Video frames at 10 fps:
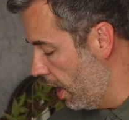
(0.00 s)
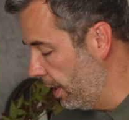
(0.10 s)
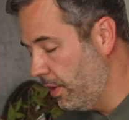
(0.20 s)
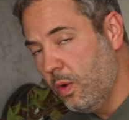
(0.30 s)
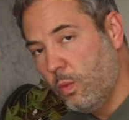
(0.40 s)

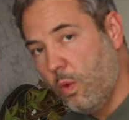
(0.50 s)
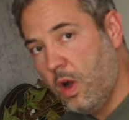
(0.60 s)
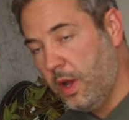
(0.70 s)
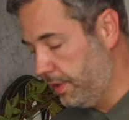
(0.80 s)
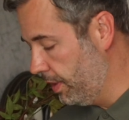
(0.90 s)
I don't
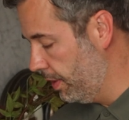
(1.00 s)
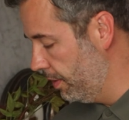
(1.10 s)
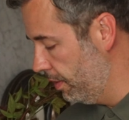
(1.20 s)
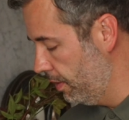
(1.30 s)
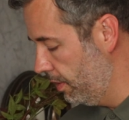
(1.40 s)
want
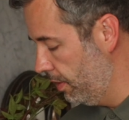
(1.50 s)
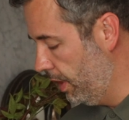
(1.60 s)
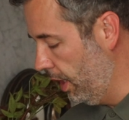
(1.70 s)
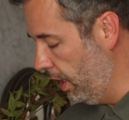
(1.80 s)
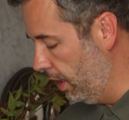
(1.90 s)

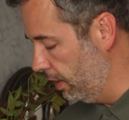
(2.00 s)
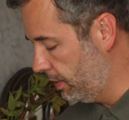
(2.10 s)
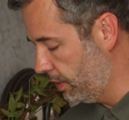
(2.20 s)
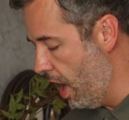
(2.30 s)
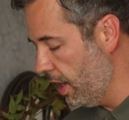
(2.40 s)
the
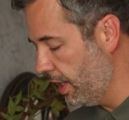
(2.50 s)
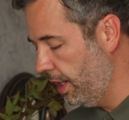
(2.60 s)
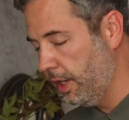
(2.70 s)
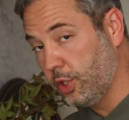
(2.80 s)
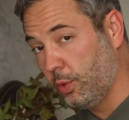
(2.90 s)
stock in
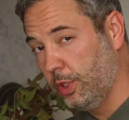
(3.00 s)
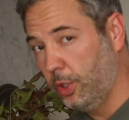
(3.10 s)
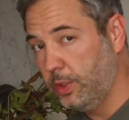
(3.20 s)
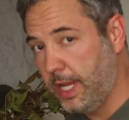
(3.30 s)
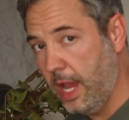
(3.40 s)
here to
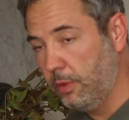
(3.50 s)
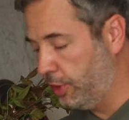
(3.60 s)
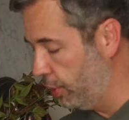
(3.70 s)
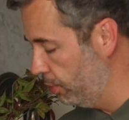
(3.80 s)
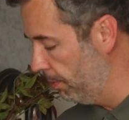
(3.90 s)
reduce down
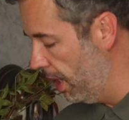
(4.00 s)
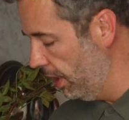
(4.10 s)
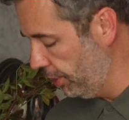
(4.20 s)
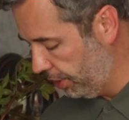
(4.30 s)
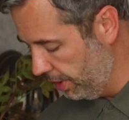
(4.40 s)
too
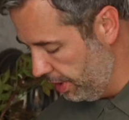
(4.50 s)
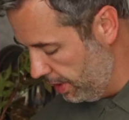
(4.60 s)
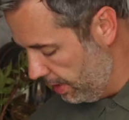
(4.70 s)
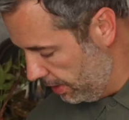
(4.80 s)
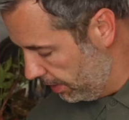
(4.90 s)
much.
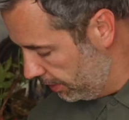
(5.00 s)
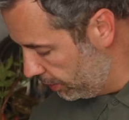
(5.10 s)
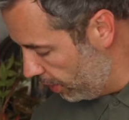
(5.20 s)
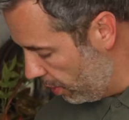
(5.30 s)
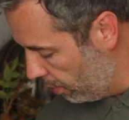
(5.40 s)

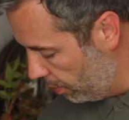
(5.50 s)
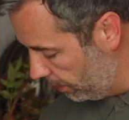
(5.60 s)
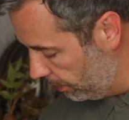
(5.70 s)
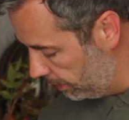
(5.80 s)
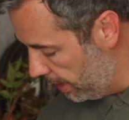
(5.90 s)
So
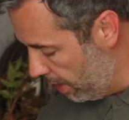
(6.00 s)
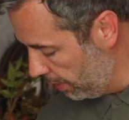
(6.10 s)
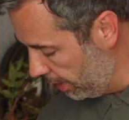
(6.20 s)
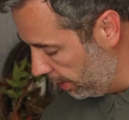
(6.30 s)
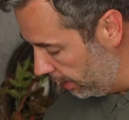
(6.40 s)
now
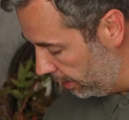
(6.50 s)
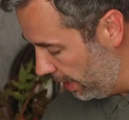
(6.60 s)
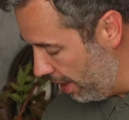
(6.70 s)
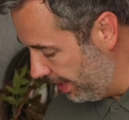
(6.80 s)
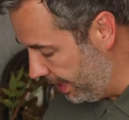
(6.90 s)
we're gonna,
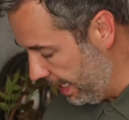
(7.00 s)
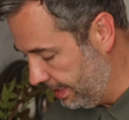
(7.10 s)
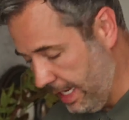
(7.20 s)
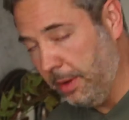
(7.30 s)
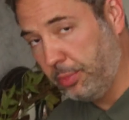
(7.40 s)
now that that's at a